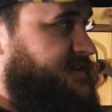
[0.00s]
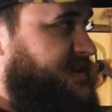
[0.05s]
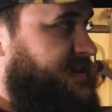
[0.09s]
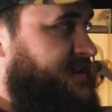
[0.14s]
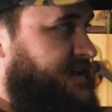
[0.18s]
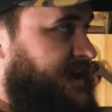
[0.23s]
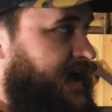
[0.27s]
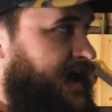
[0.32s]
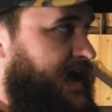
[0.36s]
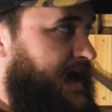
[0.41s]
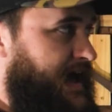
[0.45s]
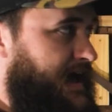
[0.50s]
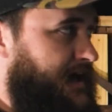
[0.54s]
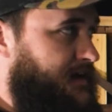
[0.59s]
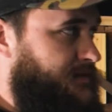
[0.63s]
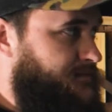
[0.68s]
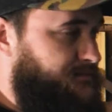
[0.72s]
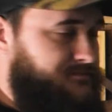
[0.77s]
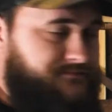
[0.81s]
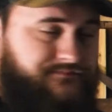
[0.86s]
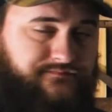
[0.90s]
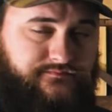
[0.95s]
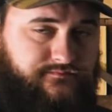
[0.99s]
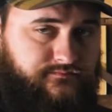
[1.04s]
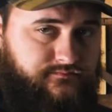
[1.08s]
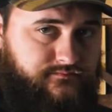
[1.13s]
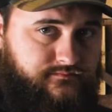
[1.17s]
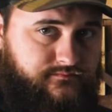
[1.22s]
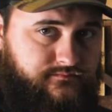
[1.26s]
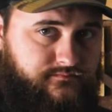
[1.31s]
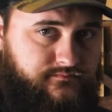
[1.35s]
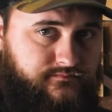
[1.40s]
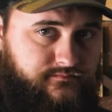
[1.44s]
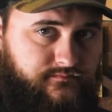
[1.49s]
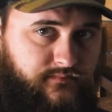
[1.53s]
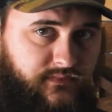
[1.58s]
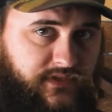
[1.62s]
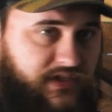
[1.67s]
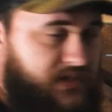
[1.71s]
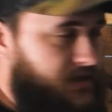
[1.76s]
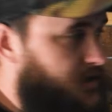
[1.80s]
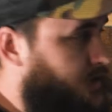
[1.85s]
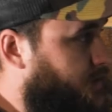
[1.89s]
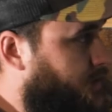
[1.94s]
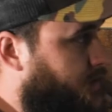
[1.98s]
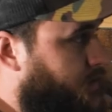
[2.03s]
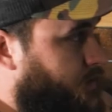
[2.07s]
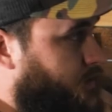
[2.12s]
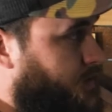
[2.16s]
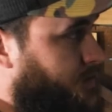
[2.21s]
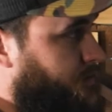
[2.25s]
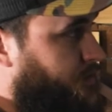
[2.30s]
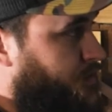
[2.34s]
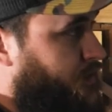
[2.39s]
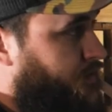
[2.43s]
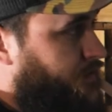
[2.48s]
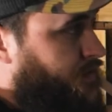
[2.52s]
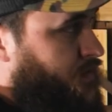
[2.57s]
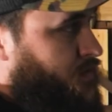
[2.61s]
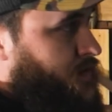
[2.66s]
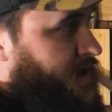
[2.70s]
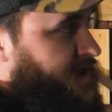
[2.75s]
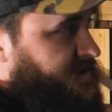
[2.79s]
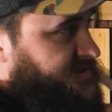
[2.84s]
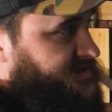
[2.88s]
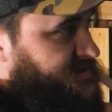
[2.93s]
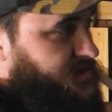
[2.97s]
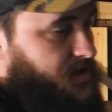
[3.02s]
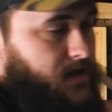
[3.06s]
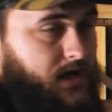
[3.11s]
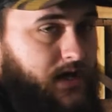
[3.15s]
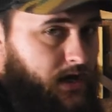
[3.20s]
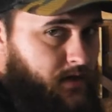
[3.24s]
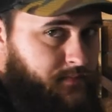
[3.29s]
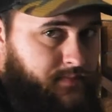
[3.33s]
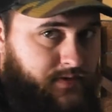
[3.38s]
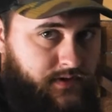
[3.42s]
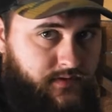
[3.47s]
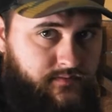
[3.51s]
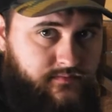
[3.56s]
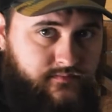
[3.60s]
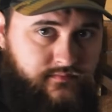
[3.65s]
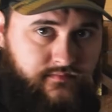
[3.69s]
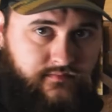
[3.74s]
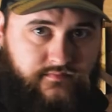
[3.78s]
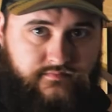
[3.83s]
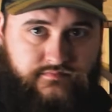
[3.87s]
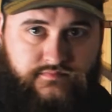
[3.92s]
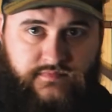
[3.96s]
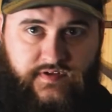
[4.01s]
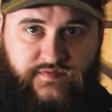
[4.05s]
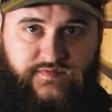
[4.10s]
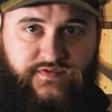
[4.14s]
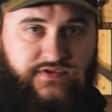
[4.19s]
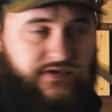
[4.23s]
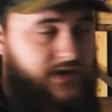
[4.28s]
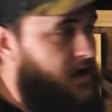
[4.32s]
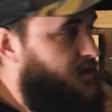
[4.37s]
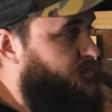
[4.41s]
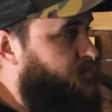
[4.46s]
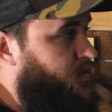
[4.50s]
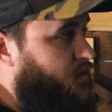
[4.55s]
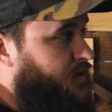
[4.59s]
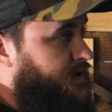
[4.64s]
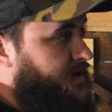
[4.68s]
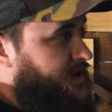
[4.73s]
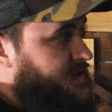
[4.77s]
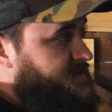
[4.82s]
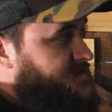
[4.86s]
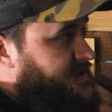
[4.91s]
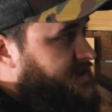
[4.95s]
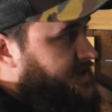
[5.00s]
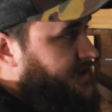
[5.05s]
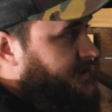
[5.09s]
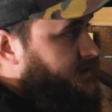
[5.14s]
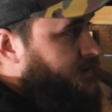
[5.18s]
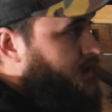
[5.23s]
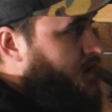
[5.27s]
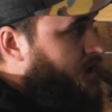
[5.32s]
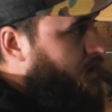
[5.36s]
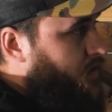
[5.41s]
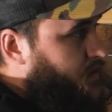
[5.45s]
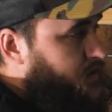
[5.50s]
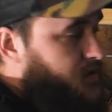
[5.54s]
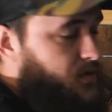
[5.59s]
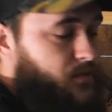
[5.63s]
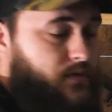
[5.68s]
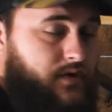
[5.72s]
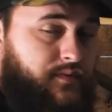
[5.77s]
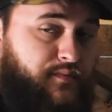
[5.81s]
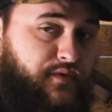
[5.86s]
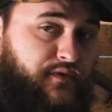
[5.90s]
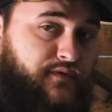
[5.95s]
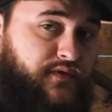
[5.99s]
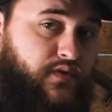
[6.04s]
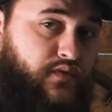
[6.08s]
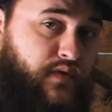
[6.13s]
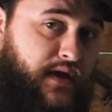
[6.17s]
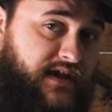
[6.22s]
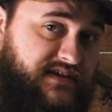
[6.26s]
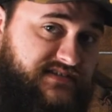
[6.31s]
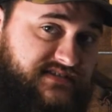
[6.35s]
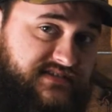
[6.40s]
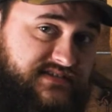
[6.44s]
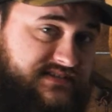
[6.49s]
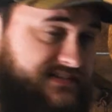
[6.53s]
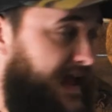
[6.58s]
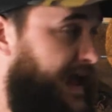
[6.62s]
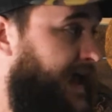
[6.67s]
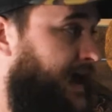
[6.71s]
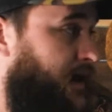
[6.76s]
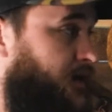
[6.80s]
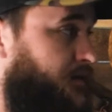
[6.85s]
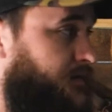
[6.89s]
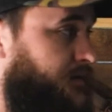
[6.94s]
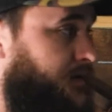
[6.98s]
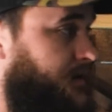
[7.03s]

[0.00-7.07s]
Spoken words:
hitting high, you want to move your rest up. If your nock point is hitting low, you want to move your rest down.